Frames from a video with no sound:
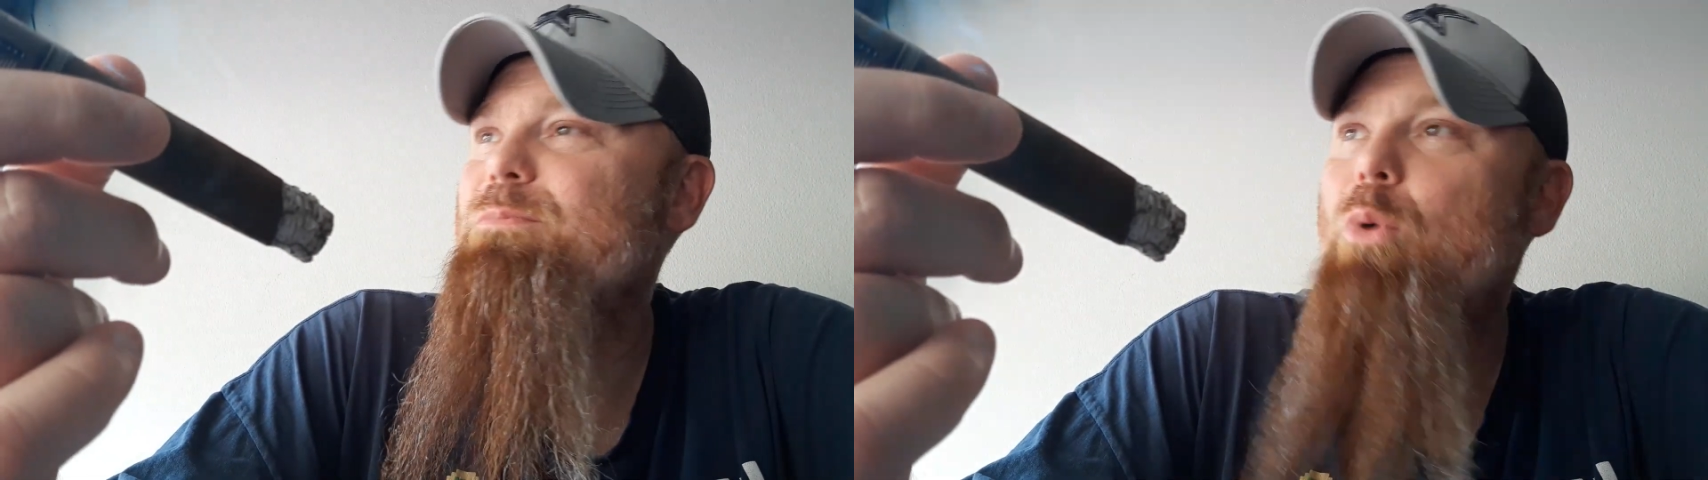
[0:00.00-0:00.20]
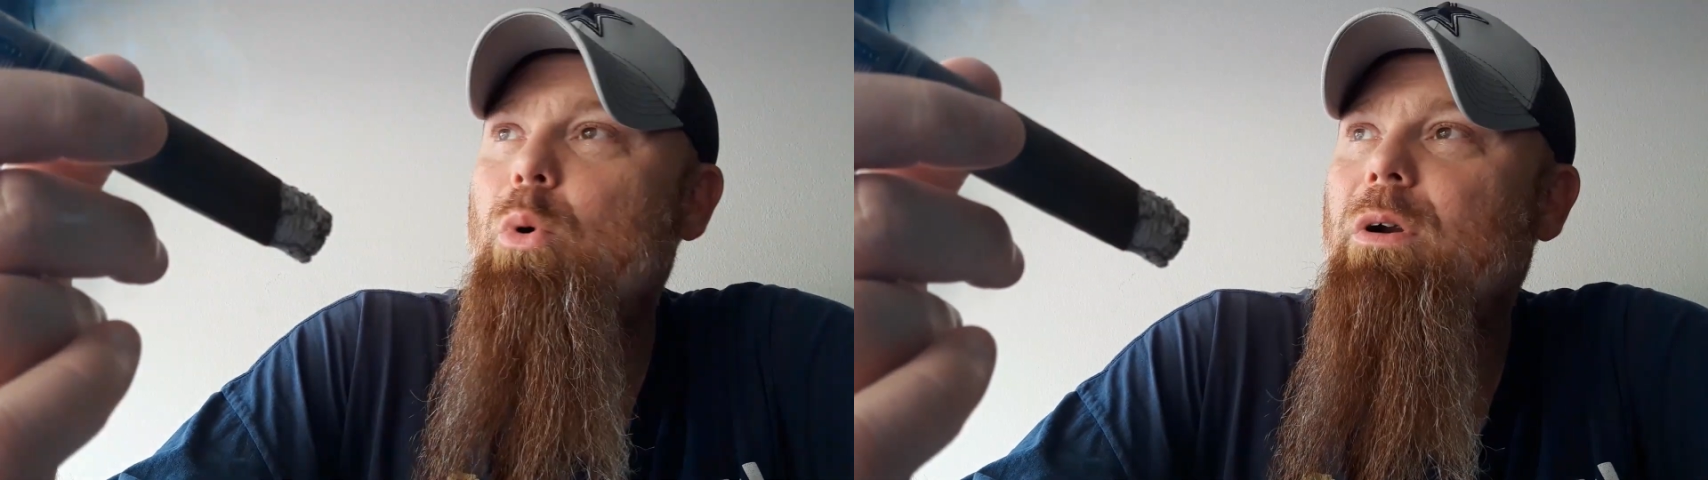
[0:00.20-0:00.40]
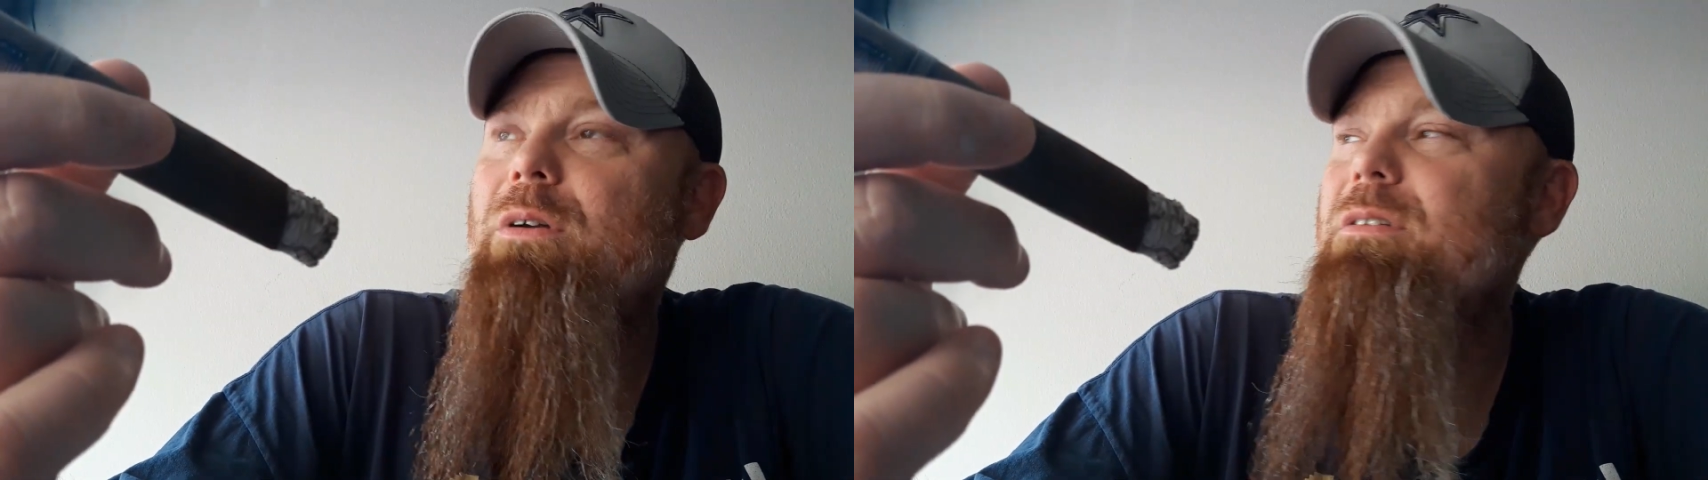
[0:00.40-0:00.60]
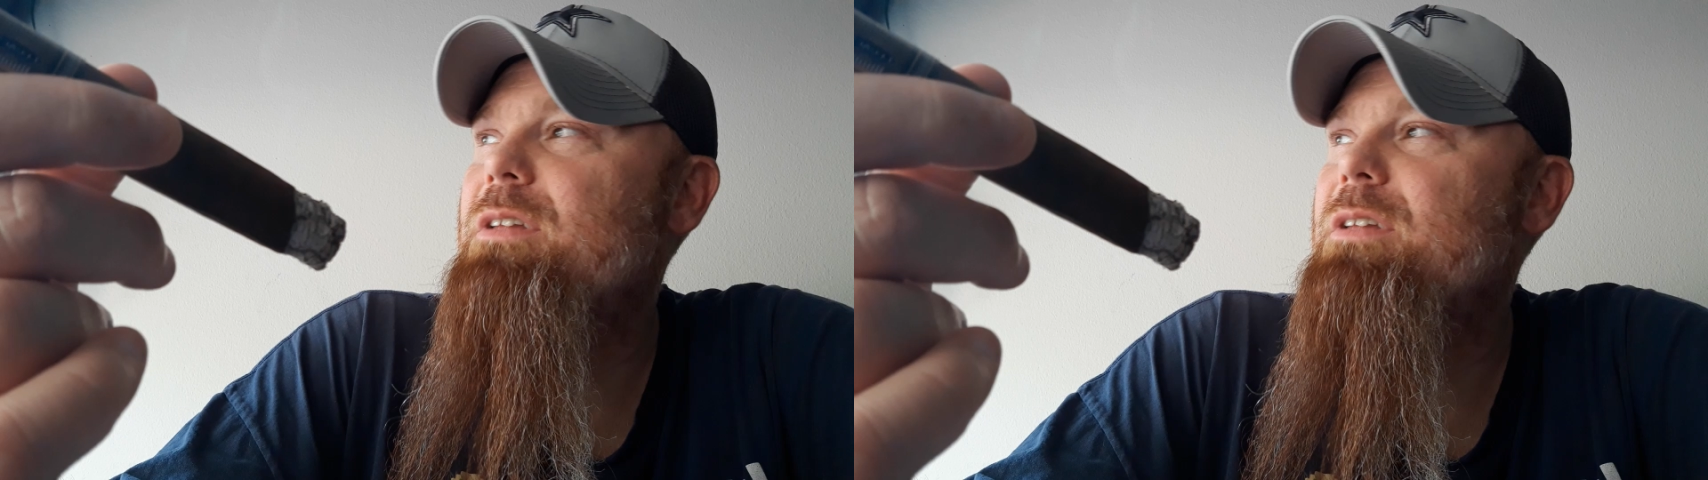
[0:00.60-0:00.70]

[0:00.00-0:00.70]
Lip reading: more